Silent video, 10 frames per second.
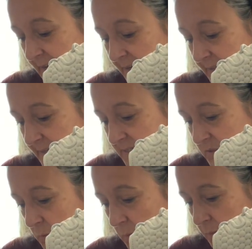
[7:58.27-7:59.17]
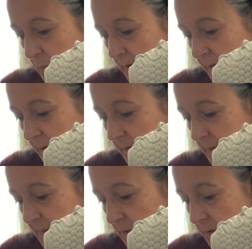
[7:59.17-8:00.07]
and they sold for,
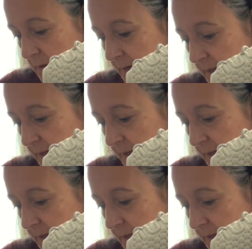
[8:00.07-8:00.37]
let me look on